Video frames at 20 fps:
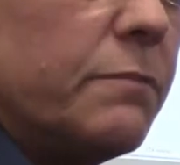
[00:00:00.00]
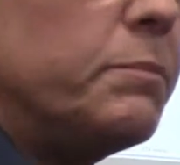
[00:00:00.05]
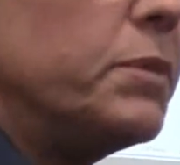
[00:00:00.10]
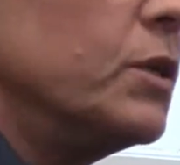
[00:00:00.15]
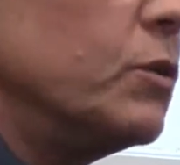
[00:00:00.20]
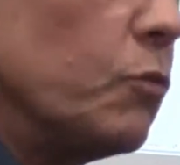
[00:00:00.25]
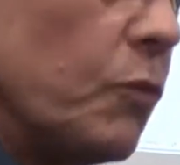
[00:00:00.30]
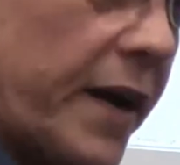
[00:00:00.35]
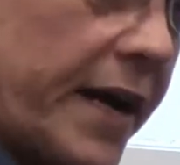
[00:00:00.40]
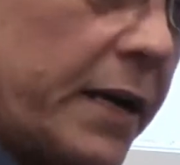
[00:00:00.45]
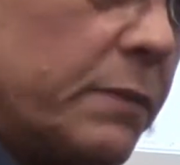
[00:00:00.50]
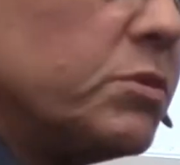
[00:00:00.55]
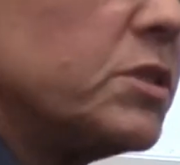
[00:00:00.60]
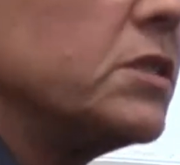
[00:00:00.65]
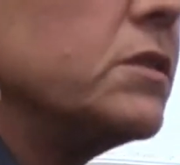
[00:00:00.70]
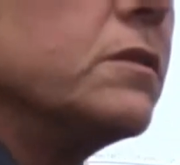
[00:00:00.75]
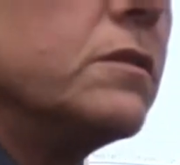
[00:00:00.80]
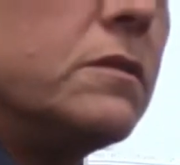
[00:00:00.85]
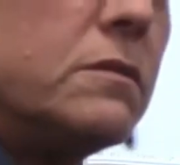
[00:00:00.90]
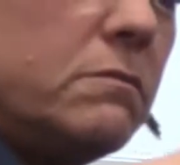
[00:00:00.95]
build ramps
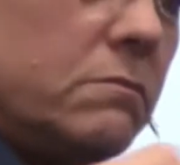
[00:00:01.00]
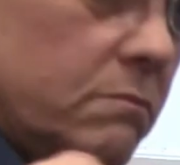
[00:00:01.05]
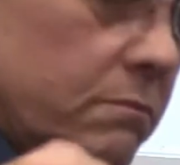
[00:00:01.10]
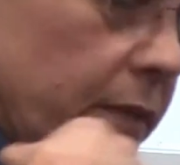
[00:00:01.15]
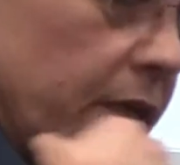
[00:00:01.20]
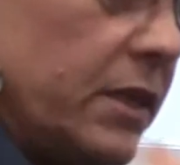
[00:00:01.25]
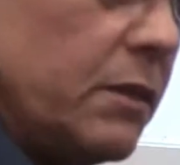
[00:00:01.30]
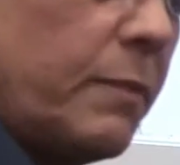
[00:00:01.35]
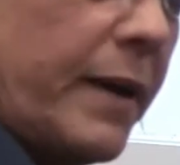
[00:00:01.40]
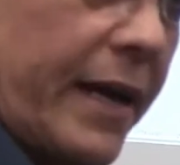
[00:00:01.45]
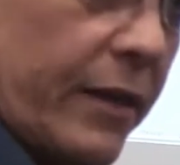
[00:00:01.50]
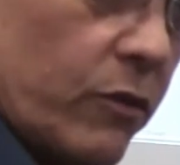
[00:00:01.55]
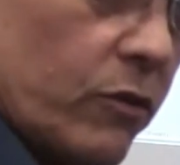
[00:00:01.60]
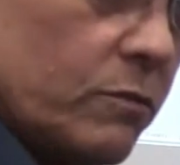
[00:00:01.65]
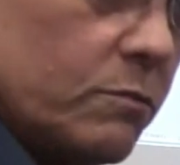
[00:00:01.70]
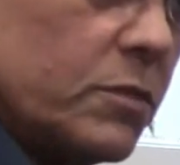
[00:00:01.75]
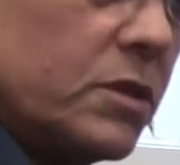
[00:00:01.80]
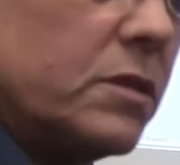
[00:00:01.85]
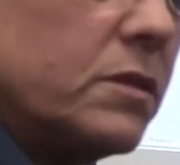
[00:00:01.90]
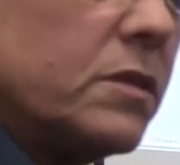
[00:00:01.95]
and make the
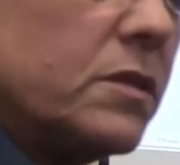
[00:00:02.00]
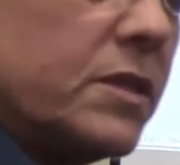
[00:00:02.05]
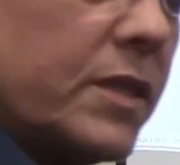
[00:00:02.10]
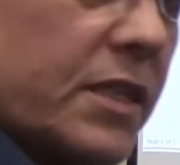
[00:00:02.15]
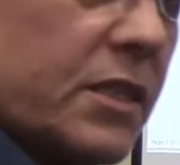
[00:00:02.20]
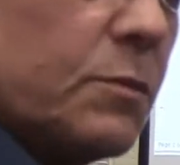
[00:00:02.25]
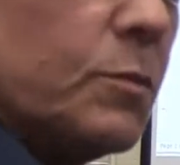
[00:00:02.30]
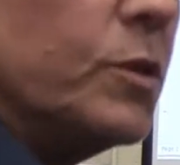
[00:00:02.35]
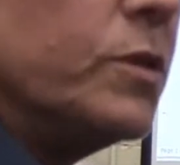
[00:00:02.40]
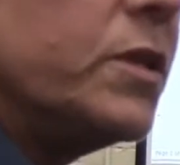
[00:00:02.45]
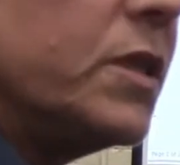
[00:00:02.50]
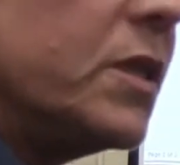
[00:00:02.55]
bathrooms accessible and